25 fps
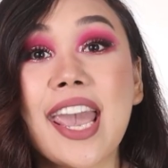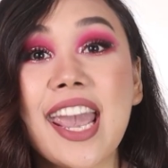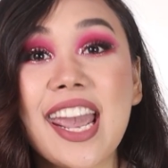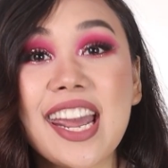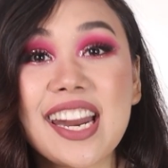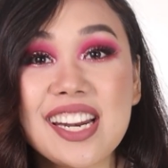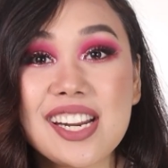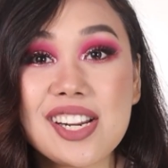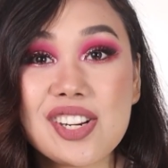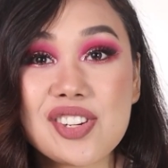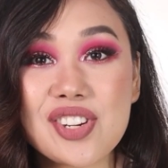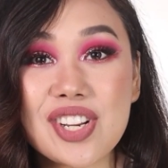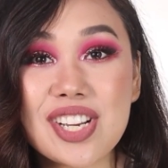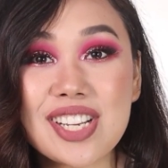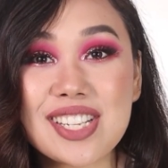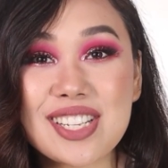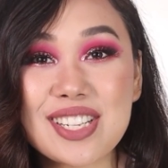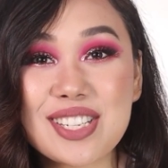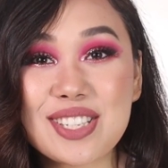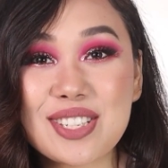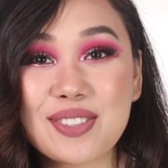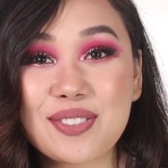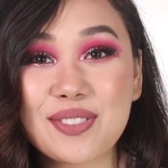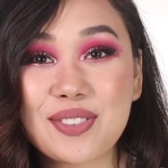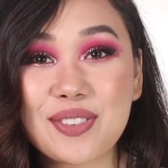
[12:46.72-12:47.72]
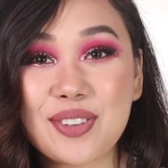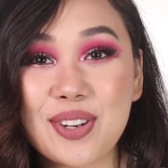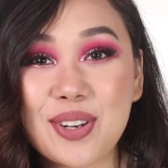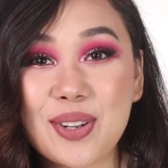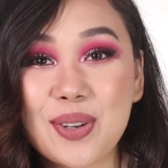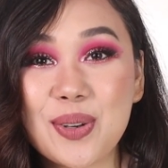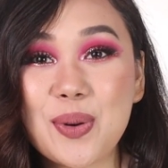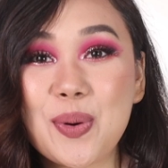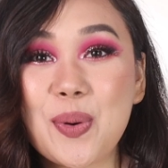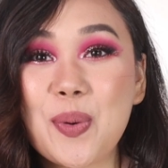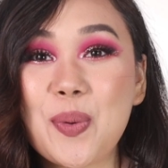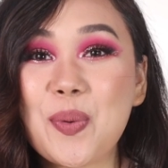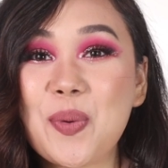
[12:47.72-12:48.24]
any traces of
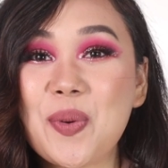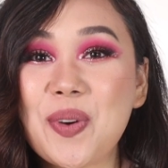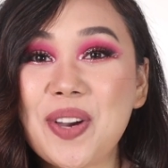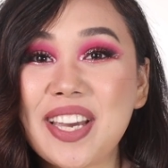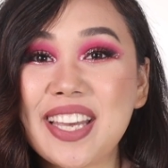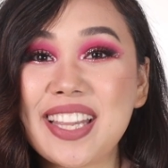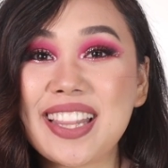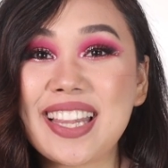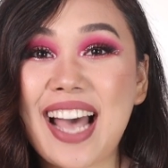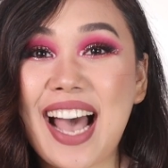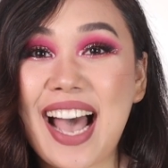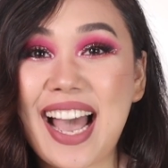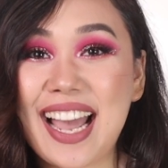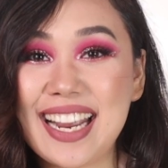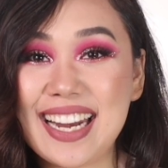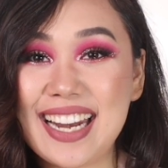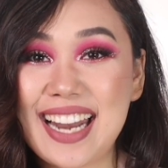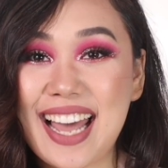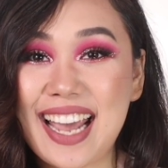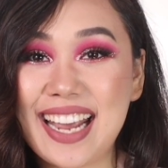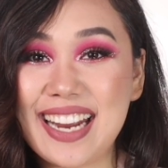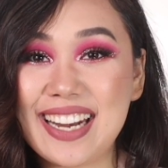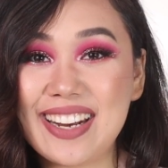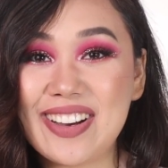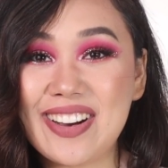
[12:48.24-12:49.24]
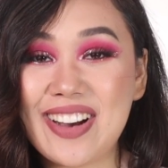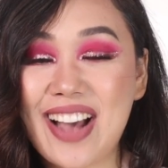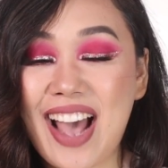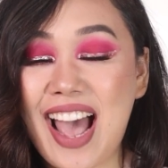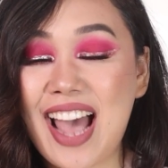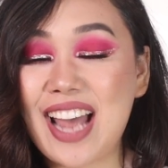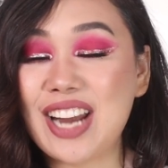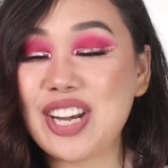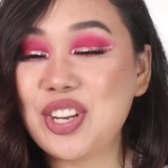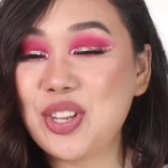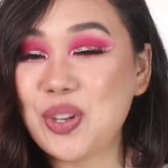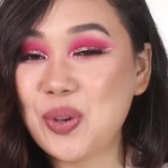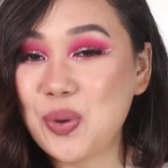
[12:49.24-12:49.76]
glue with eyeliner,
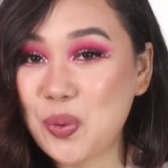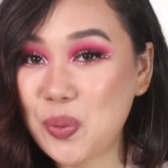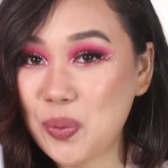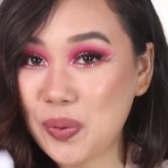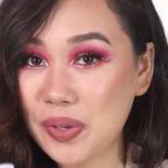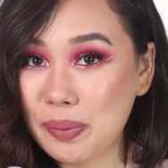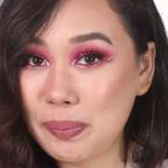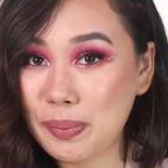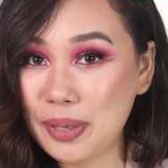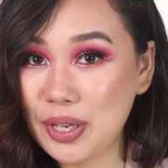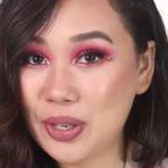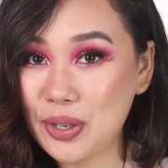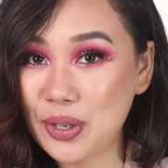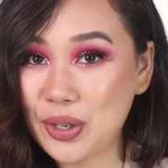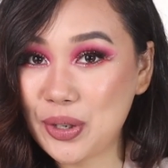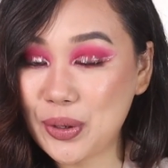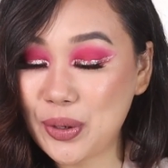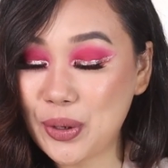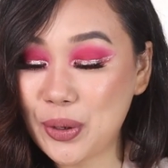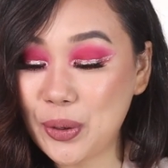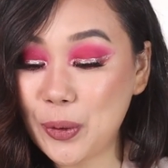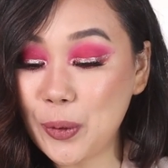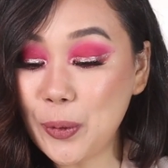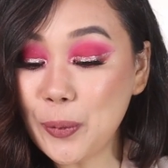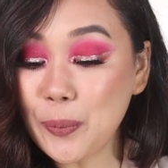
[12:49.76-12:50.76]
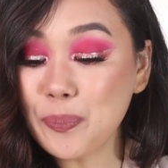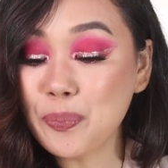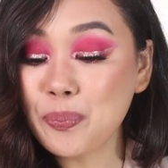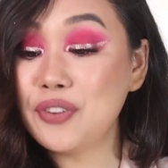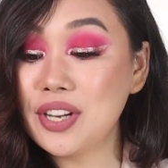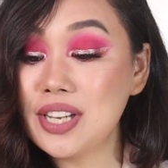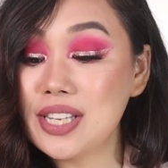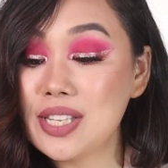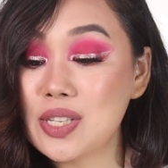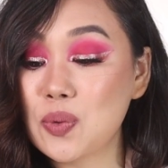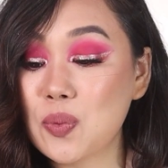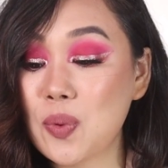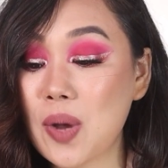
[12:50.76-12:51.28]
and you will be good to go. The
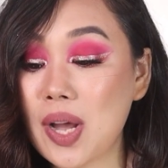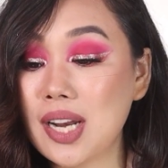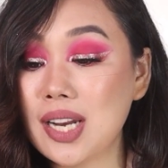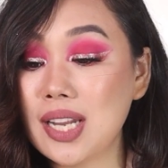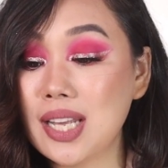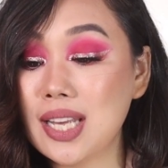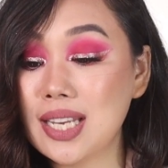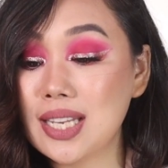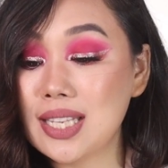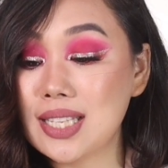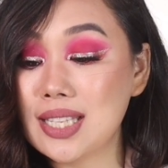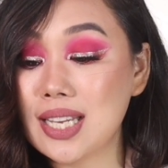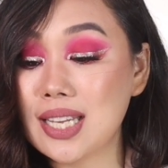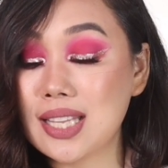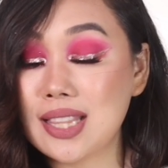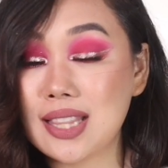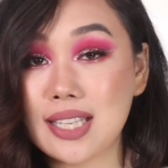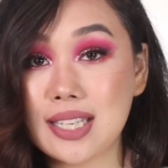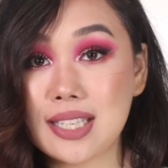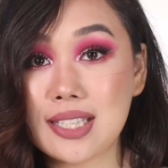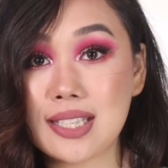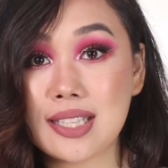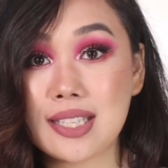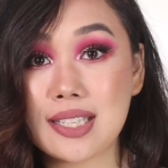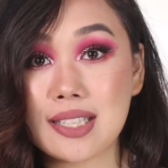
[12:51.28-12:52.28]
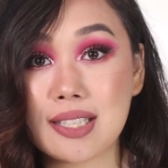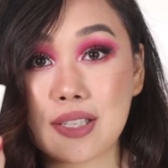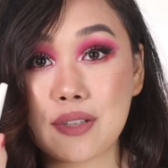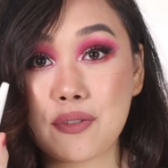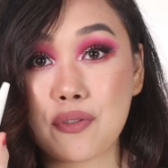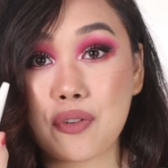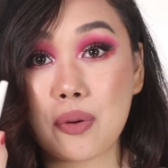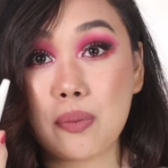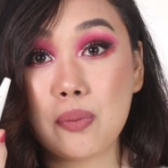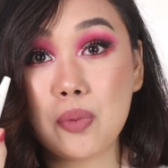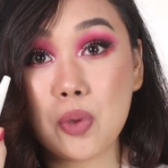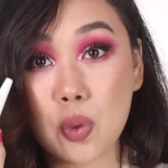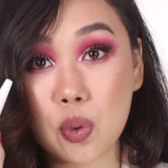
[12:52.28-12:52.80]
first one is this is
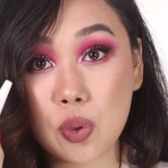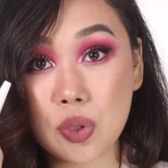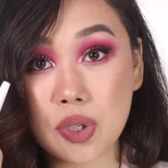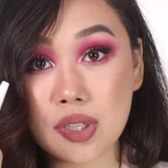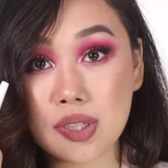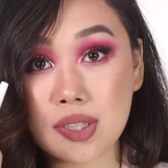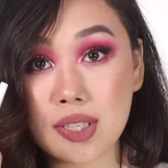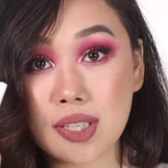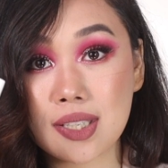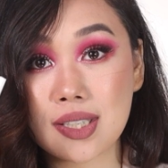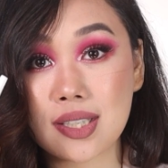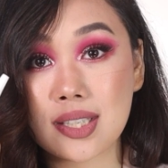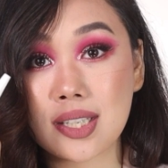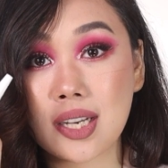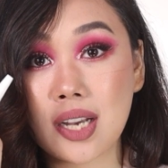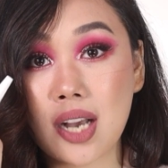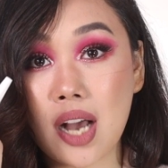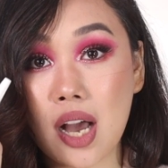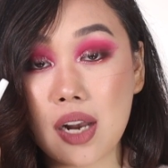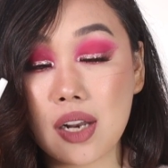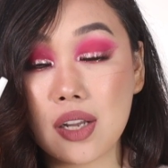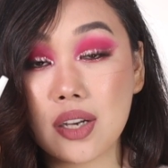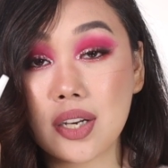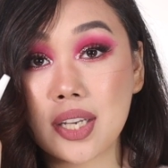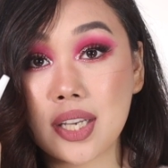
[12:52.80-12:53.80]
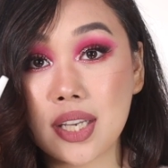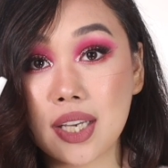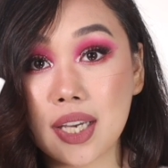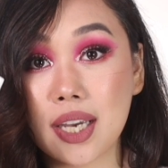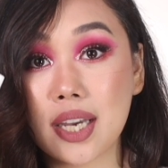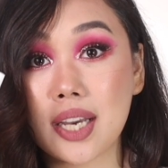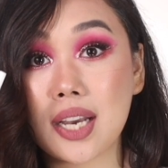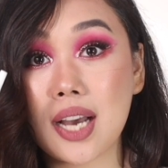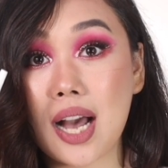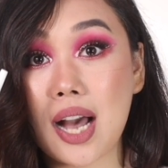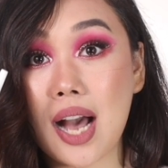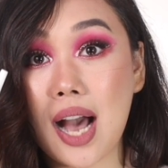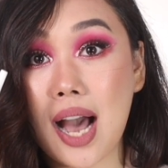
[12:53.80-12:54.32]
from Lotus. It's the
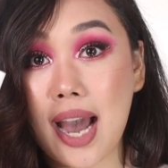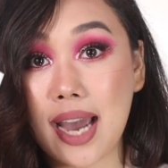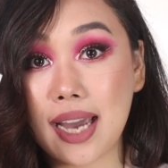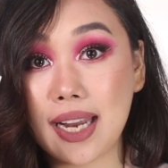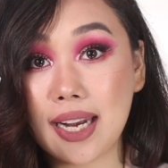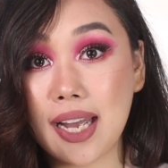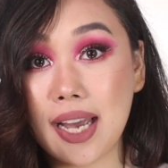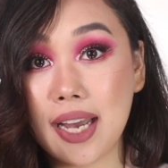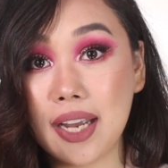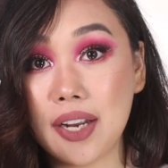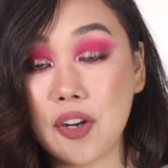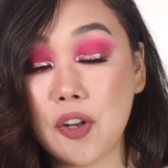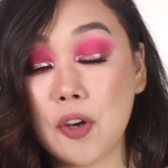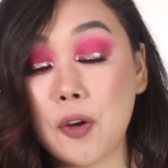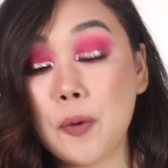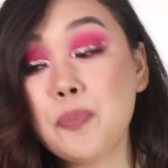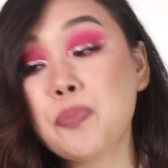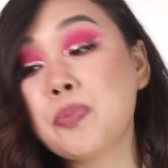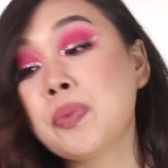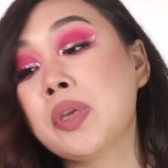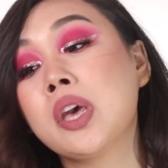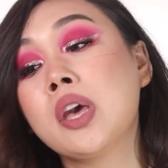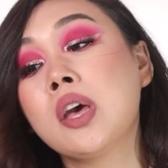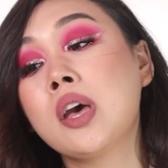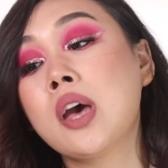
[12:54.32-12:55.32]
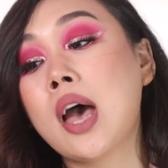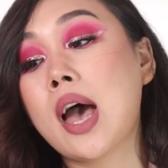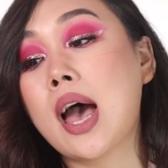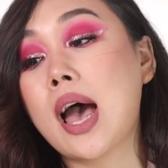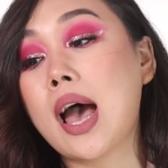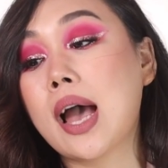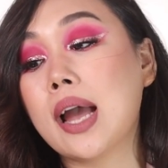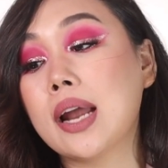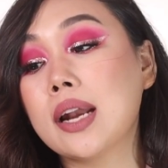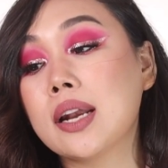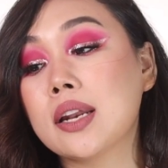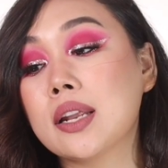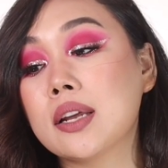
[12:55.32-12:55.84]
Colorkick eyeliner,
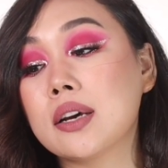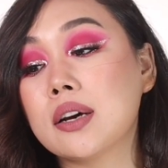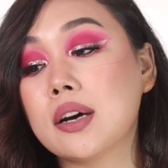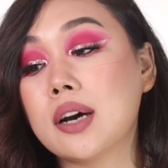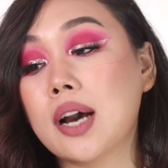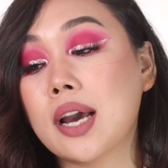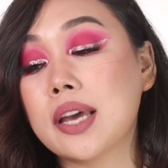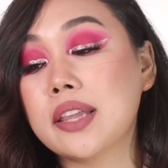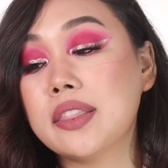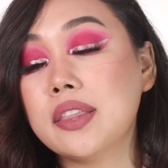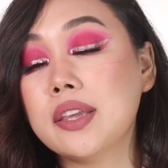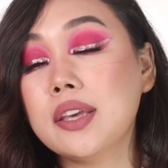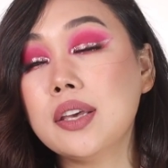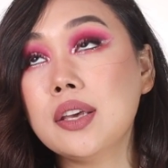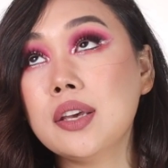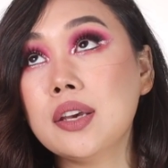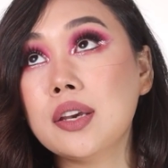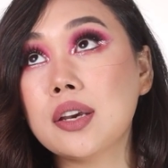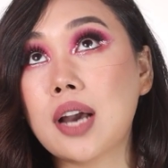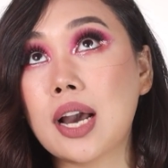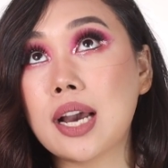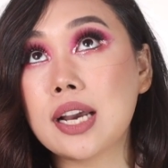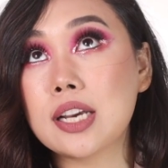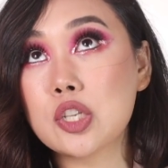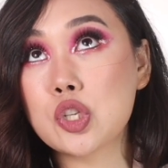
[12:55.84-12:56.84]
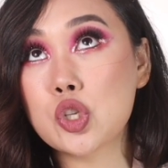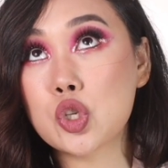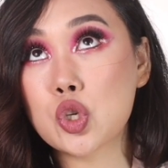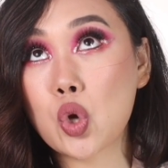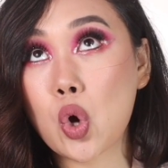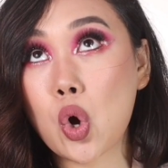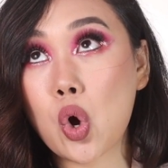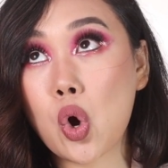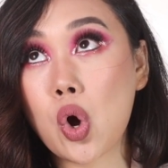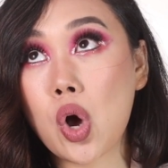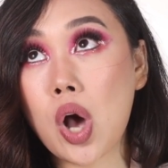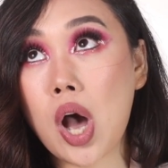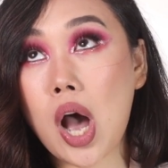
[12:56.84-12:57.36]
and I think I
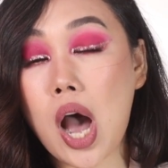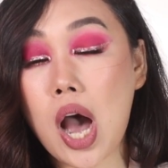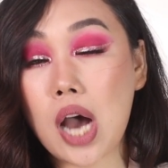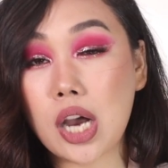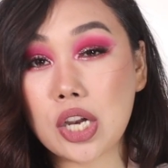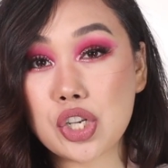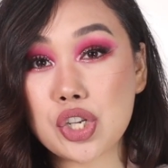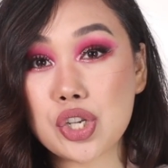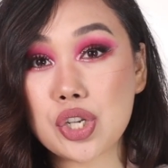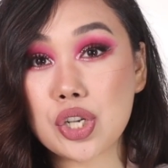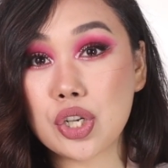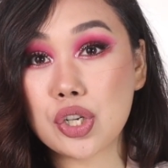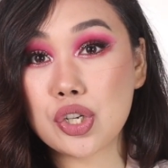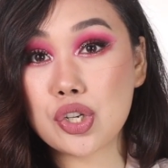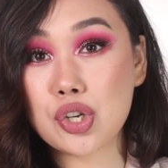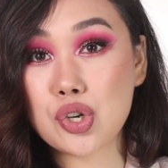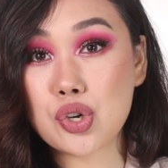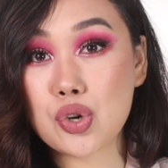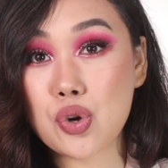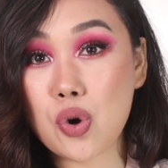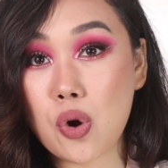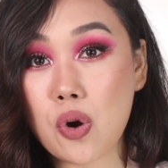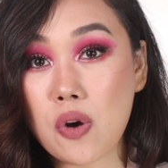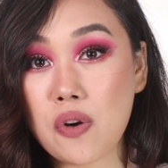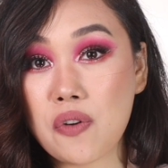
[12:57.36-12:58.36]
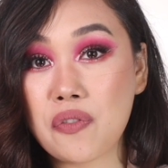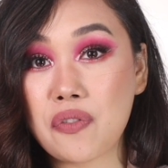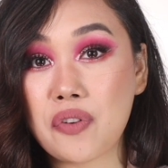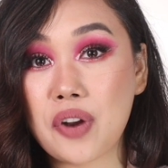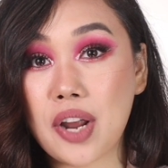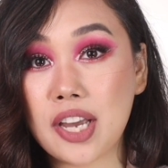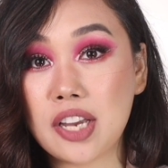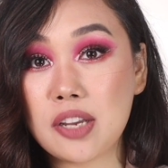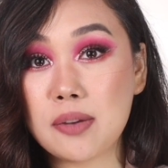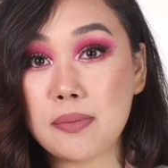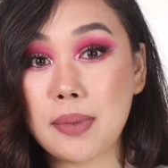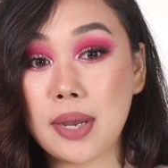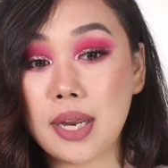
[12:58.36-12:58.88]
saw Ashna Shroff
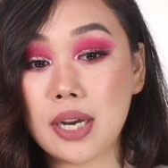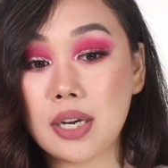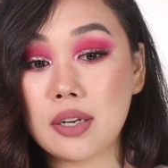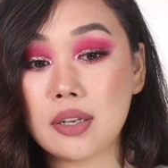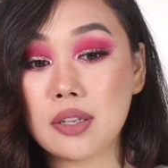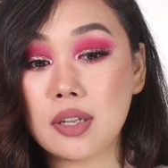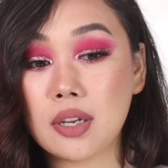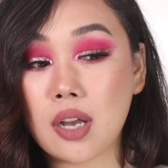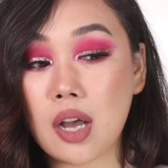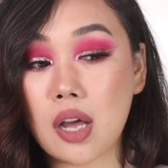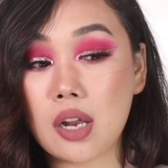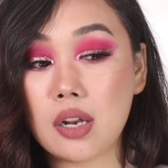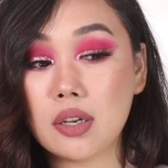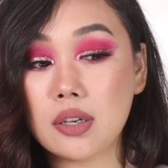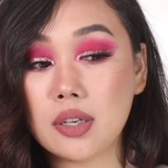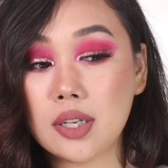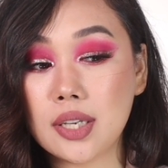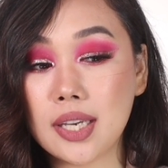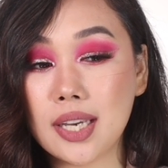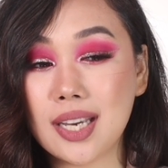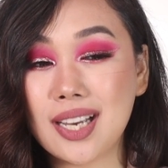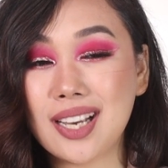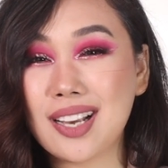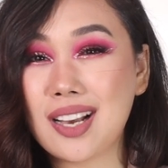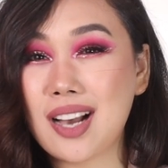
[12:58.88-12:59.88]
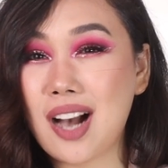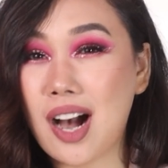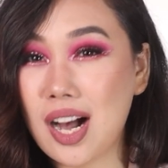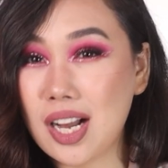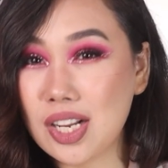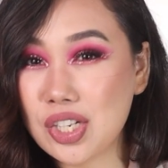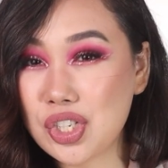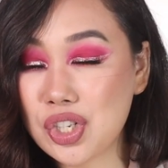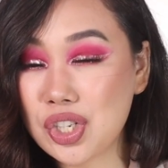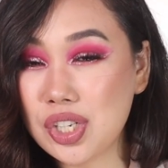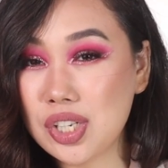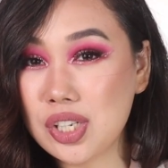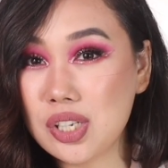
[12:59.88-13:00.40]
recommend the Plum
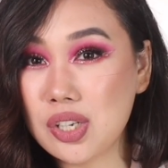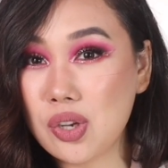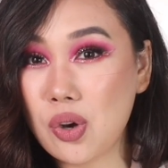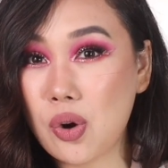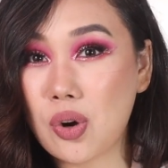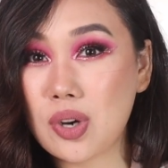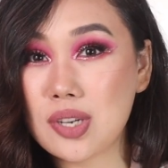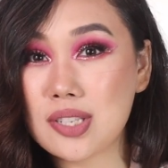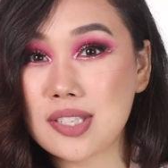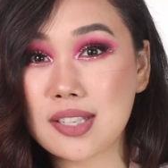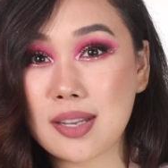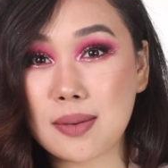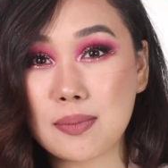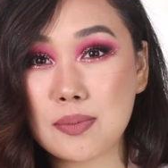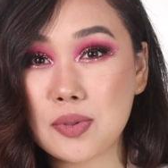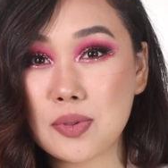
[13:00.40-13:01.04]
Kajal or